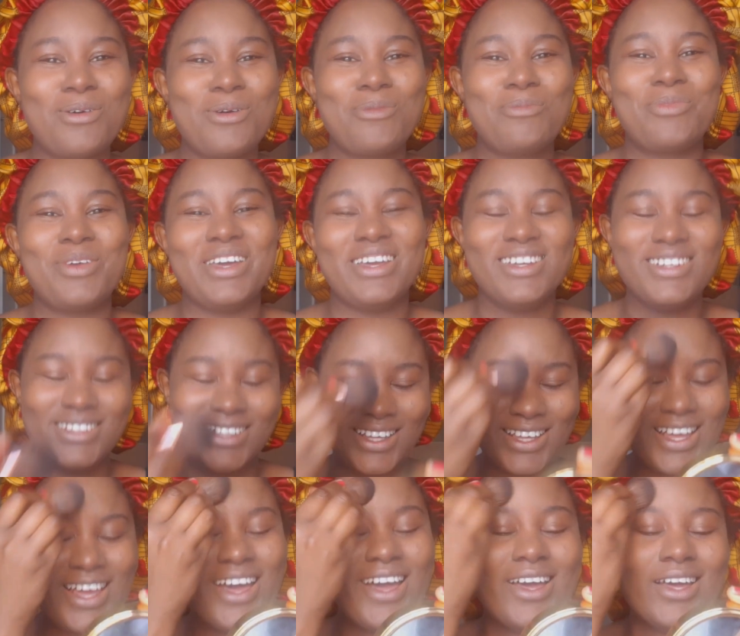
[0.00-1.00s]
OPay.
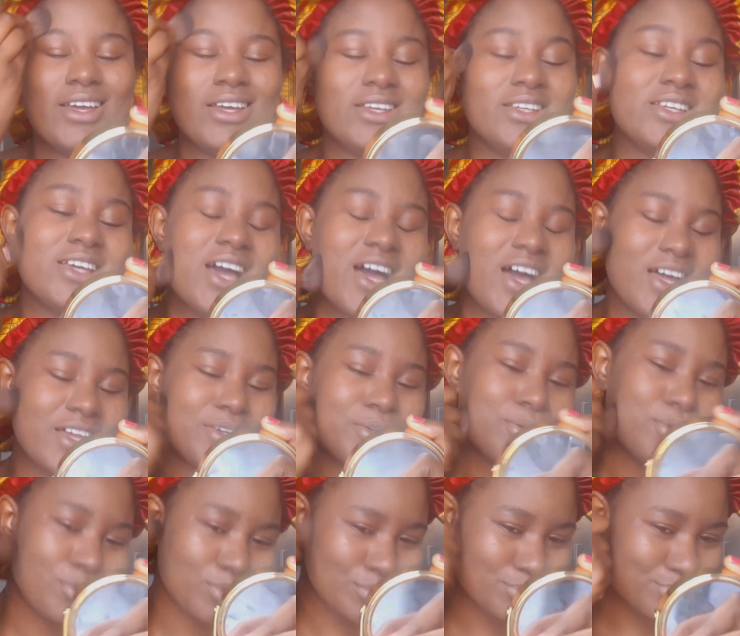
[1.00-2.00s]
Yeah, I
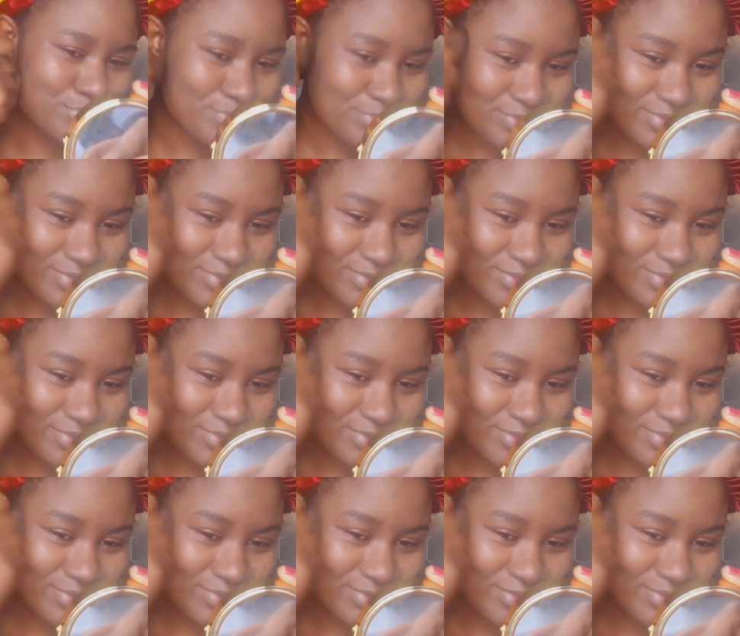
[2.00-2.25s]
know.